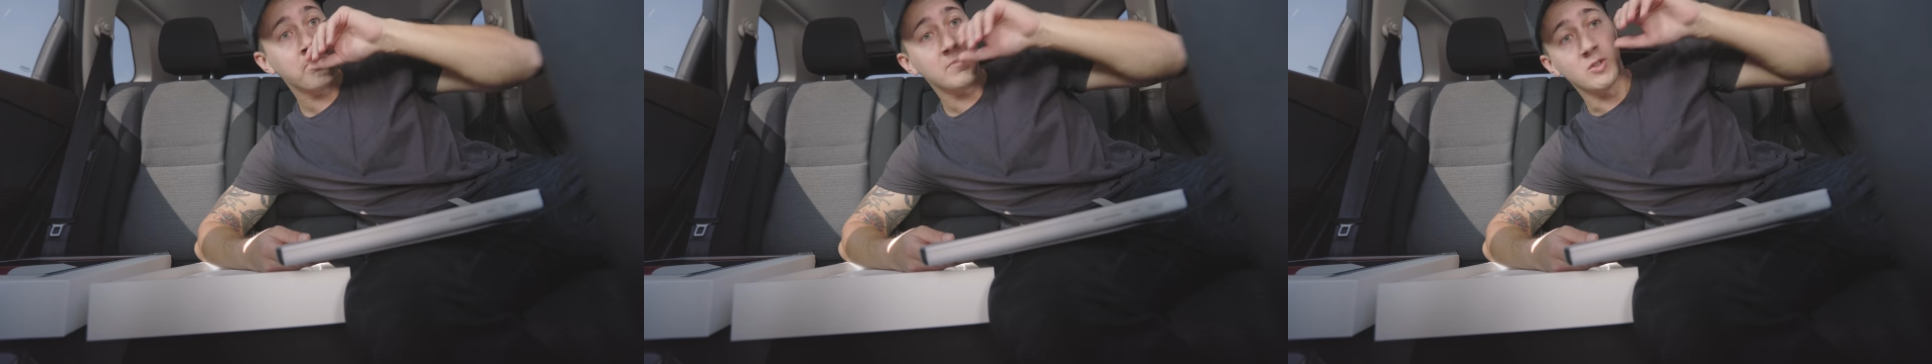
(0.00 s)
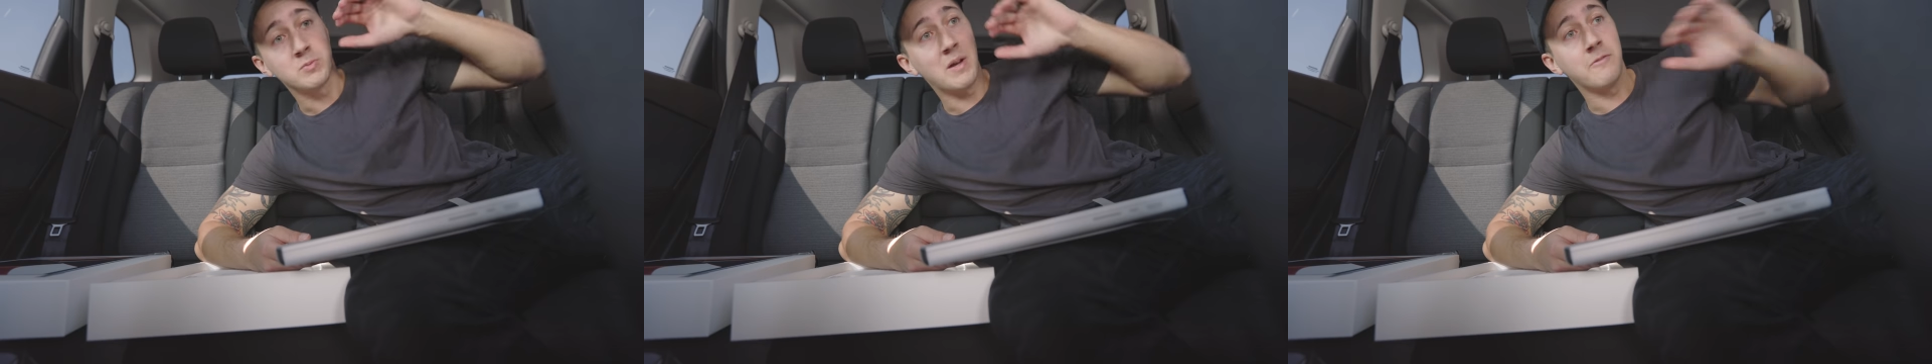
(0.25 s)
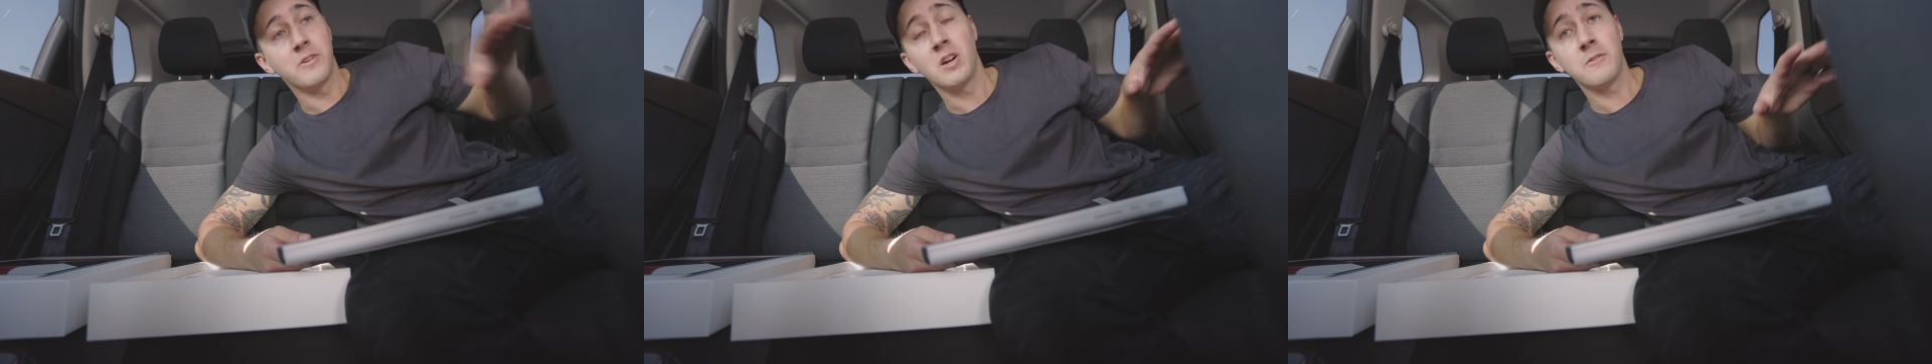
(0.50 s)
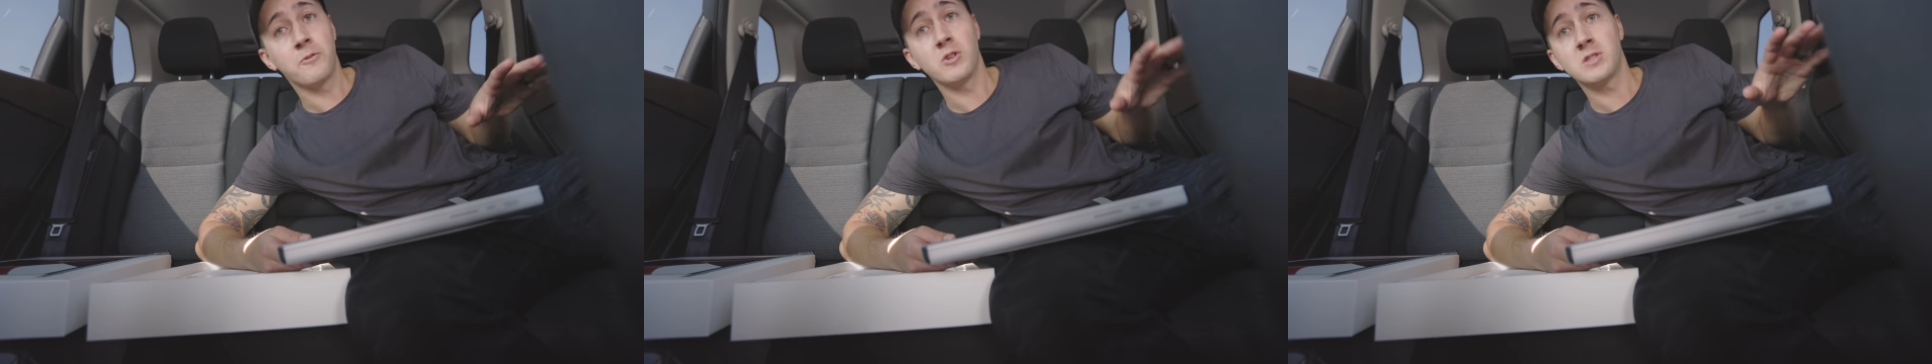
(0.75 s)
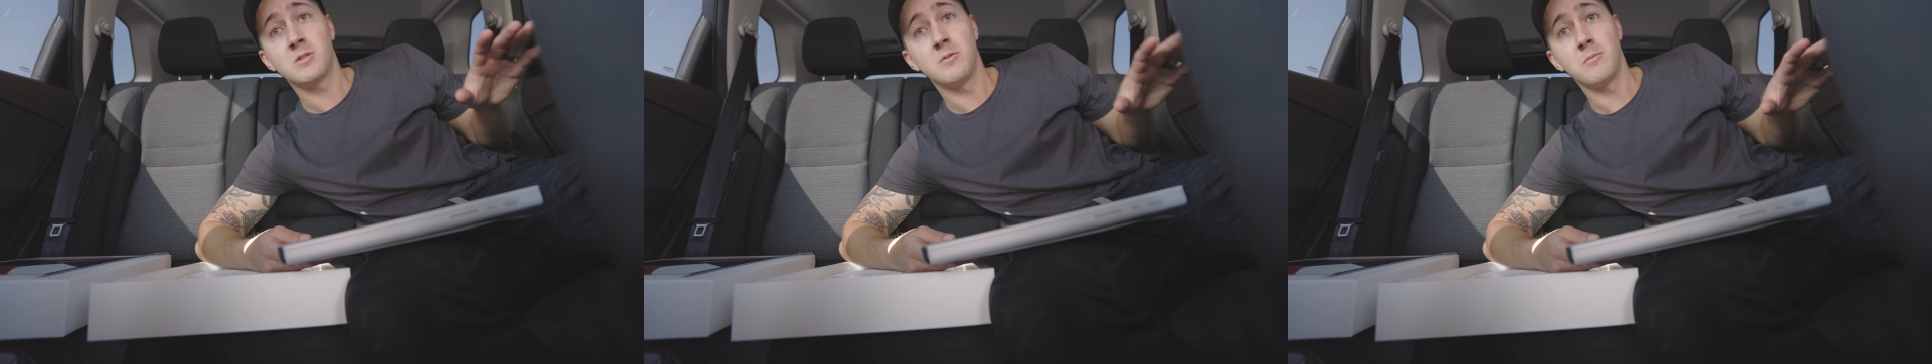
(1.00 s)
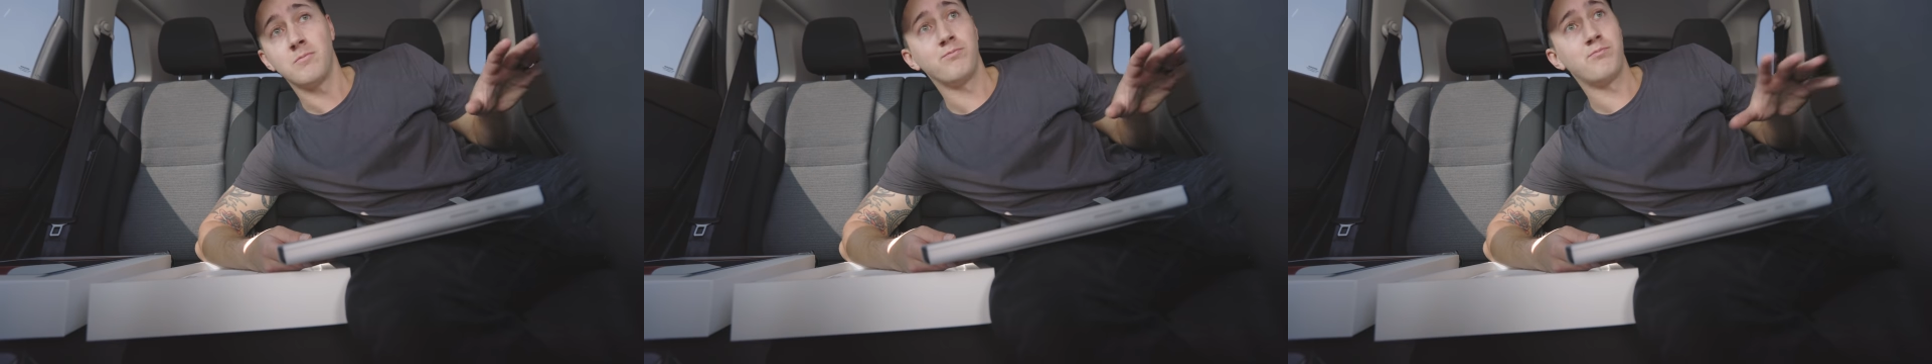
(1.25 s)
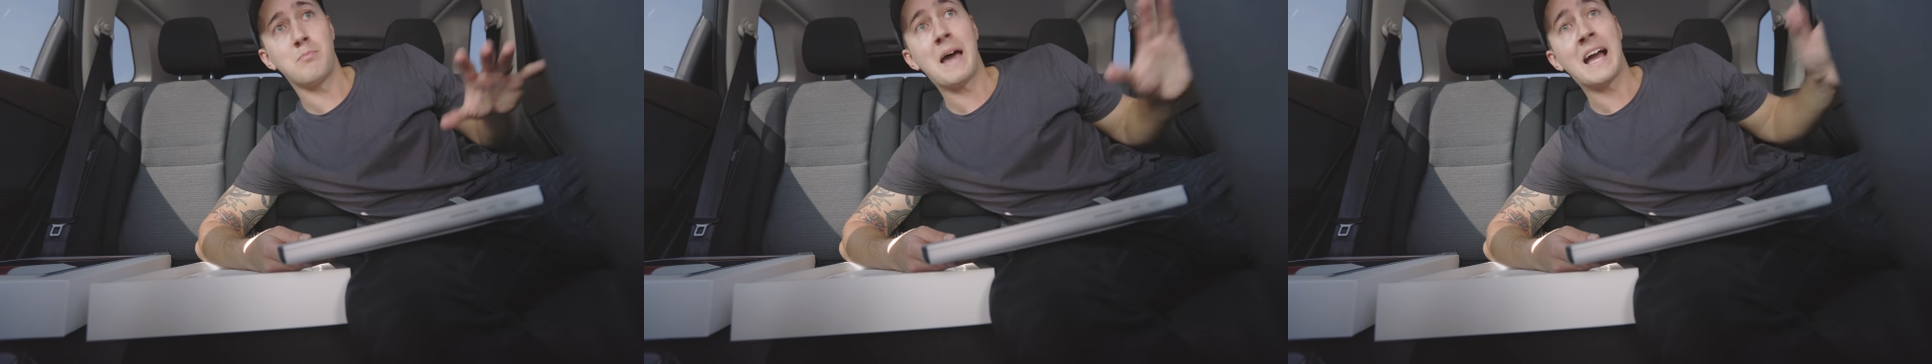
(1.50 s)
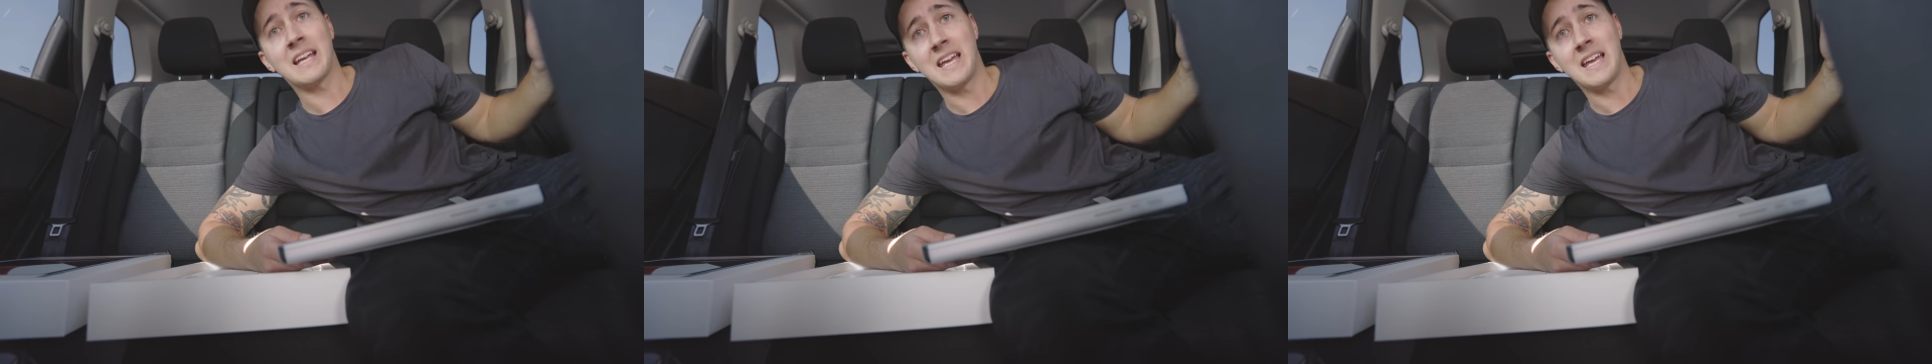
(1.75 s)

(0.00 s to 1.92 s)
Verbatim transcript: It was my very first Mac